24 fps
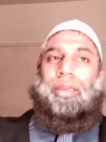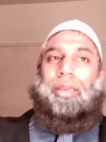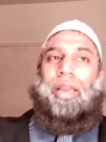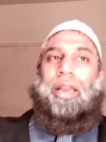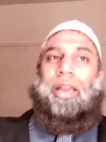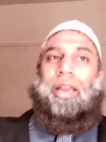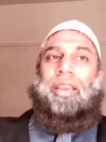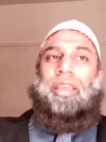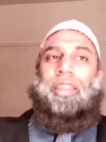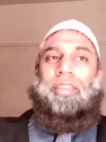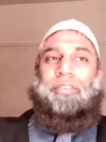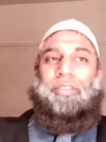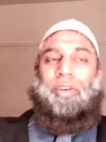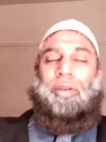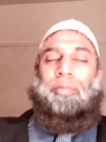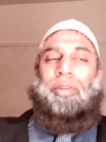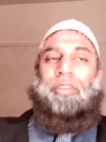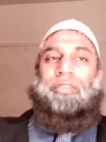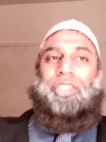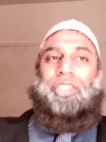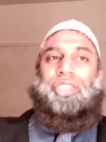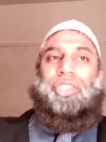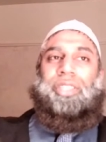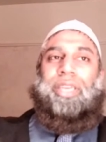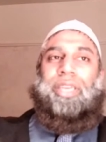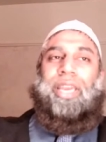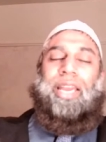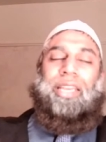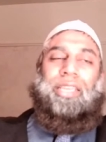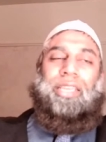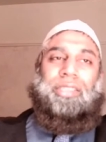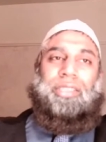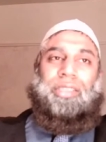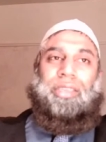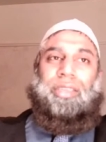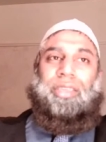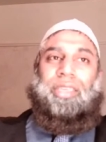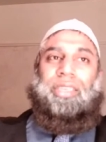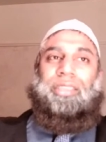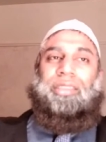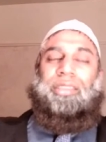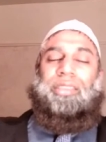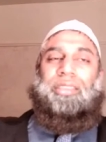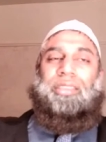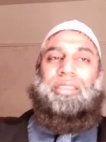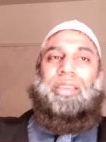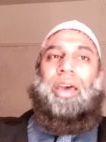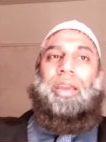another form of ijtihad is
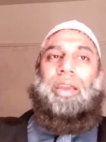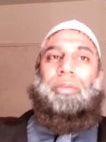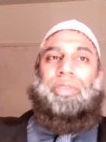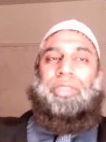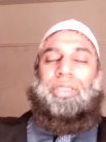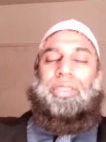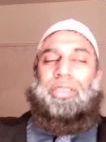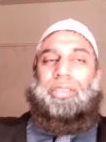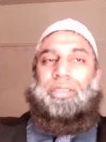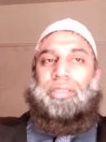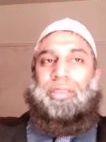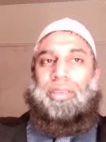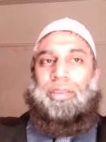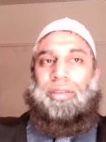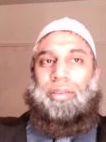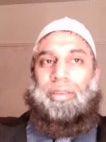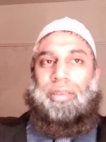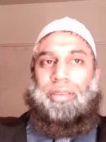intisar, which is